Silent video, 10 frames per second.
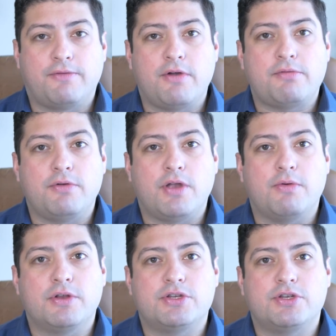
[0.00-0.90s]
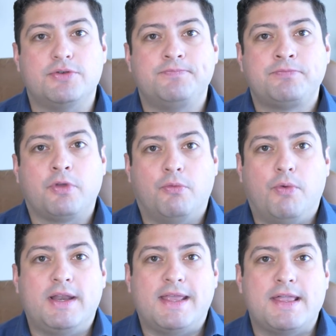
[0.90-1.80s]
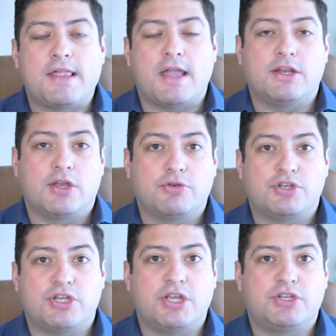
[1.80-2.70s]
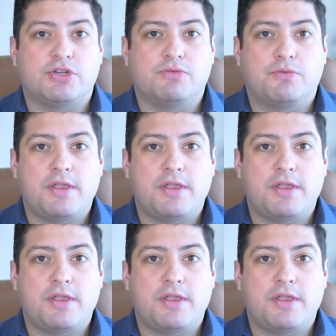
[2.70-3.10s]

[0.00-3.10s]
First, we'll go into what is a negotiation?